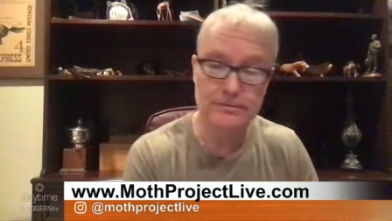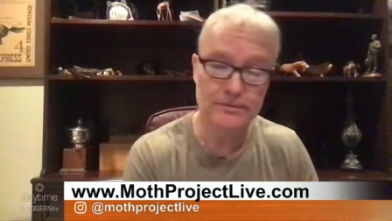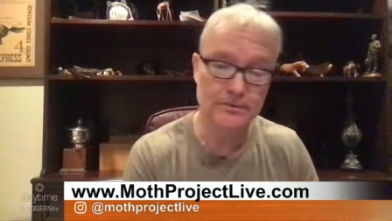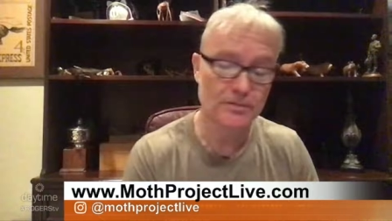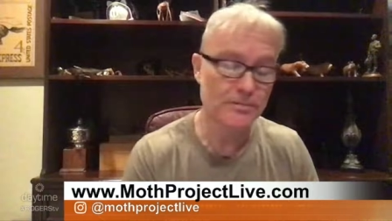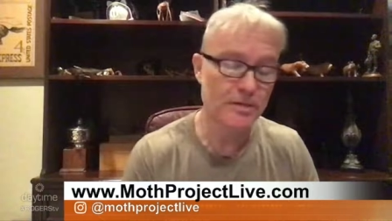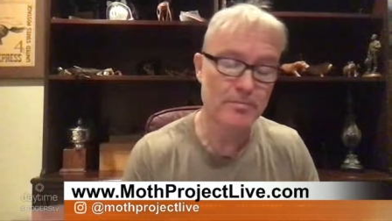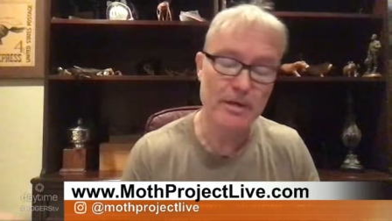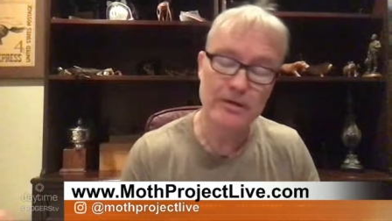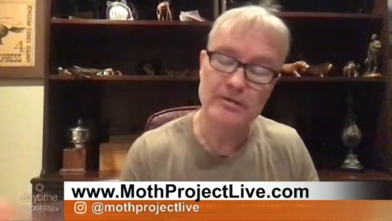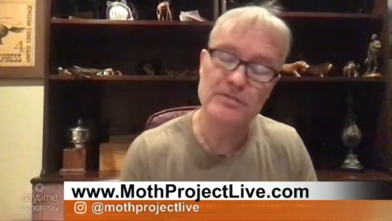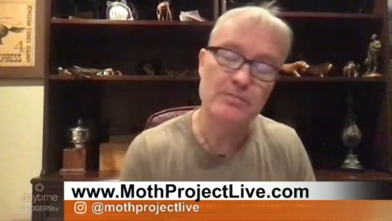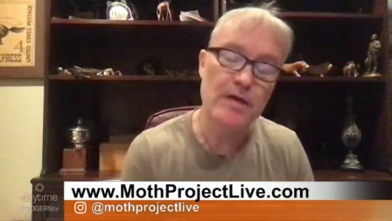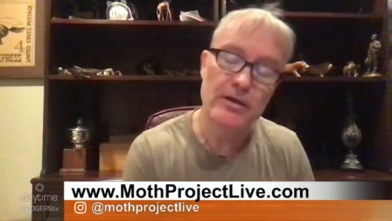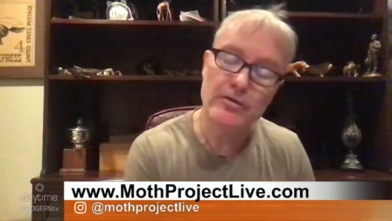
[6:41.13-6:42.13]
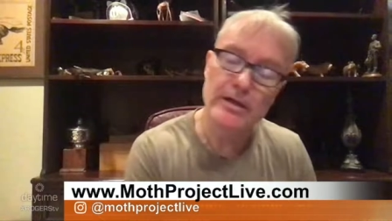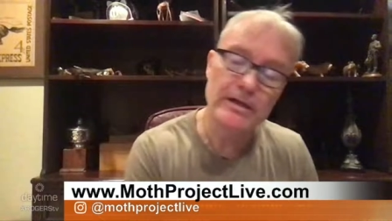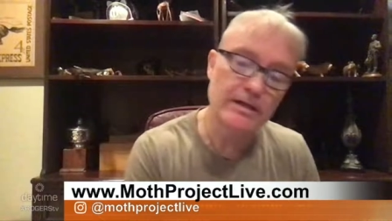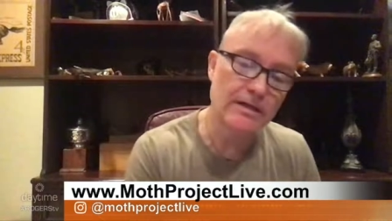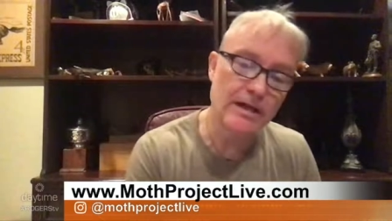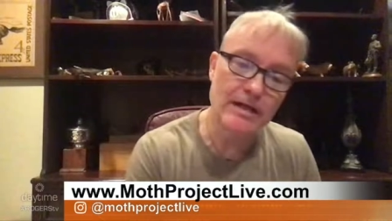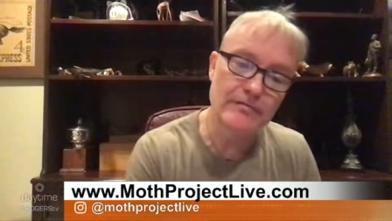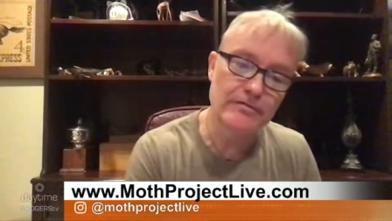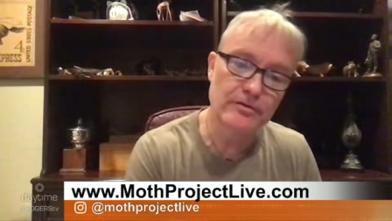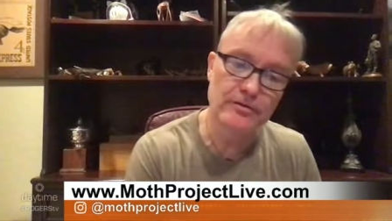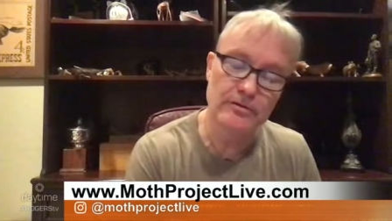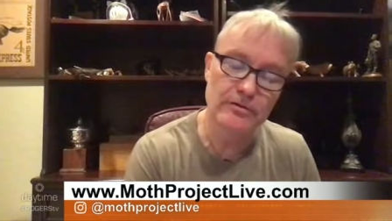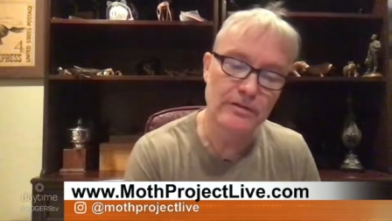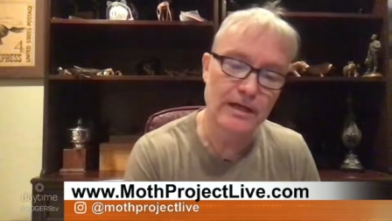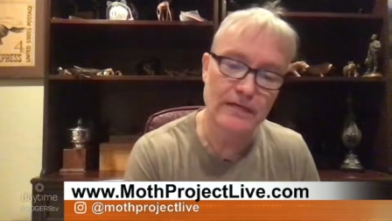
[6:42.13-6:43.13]
You know, my parents migrated
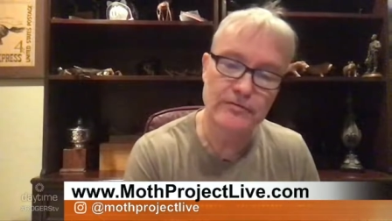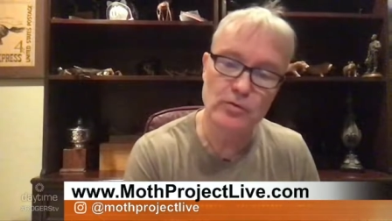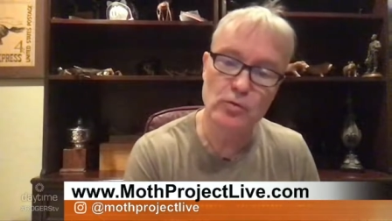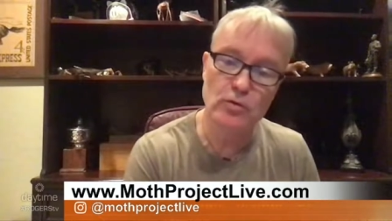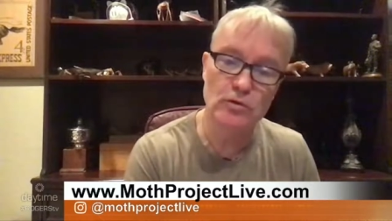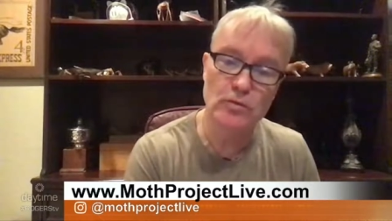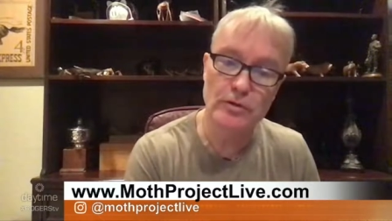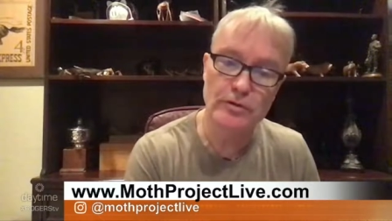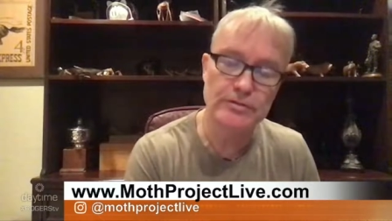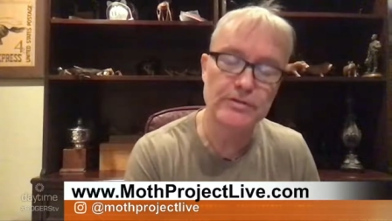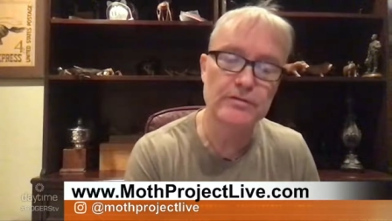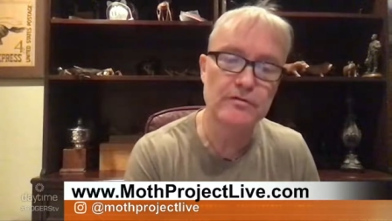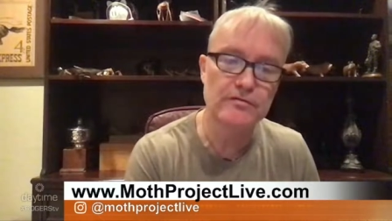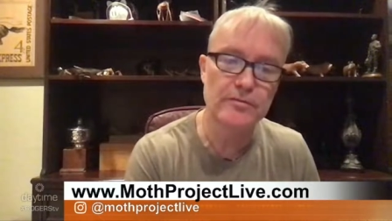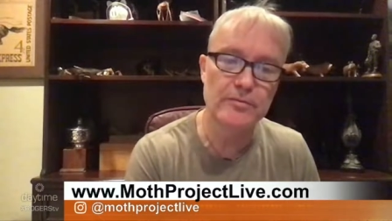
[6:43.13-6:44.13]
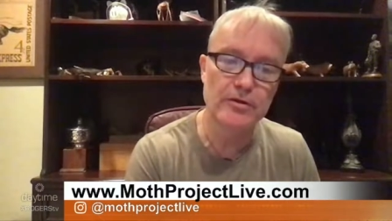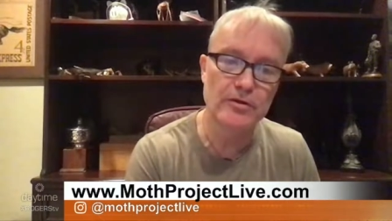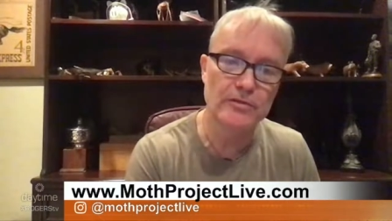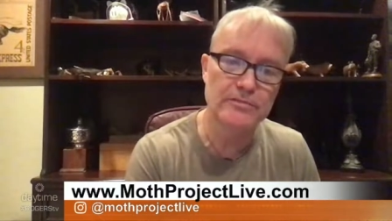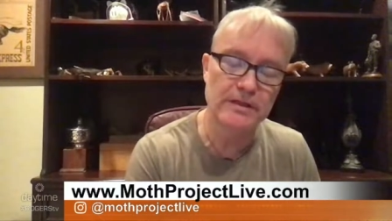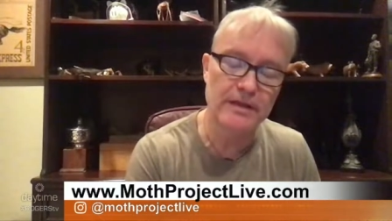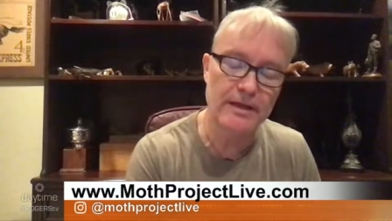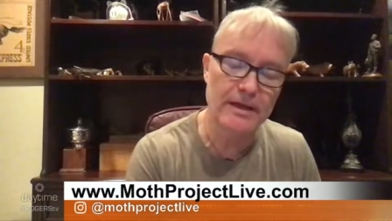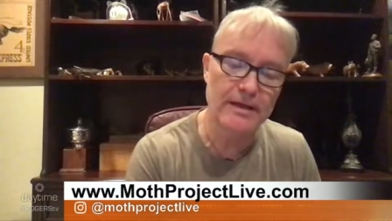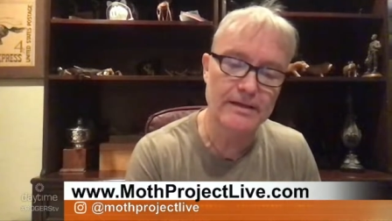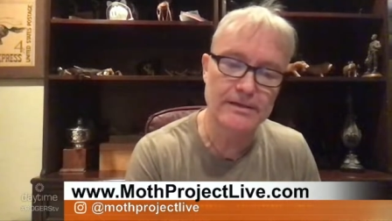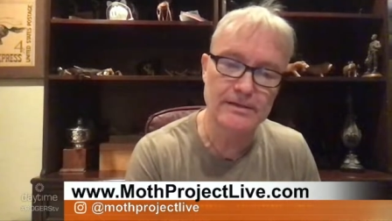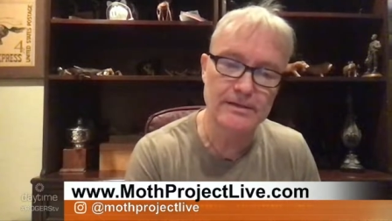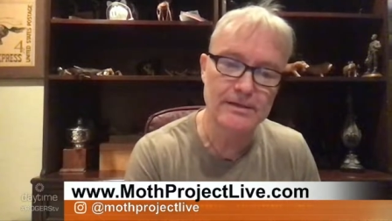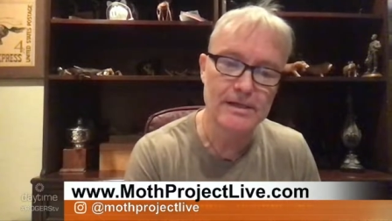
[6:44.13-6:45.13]
after after World War II from Europe to
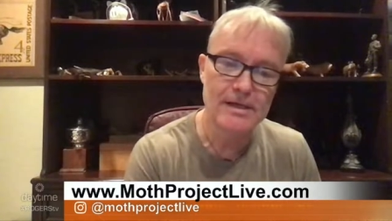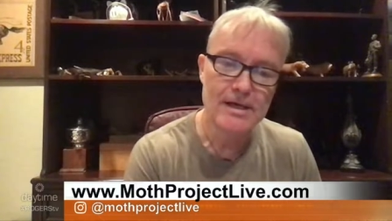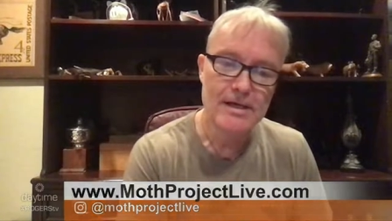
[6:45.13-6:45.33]
Canada.